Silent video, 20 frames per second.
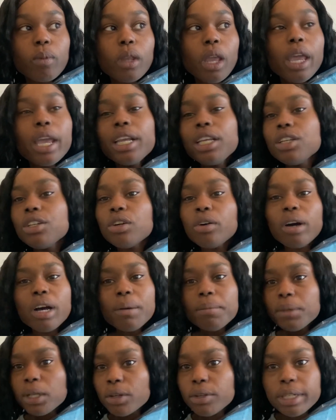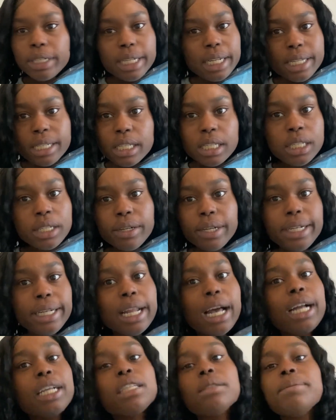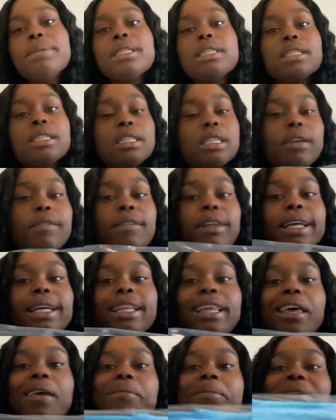and, you know, upload the necessary documents and stuff like that.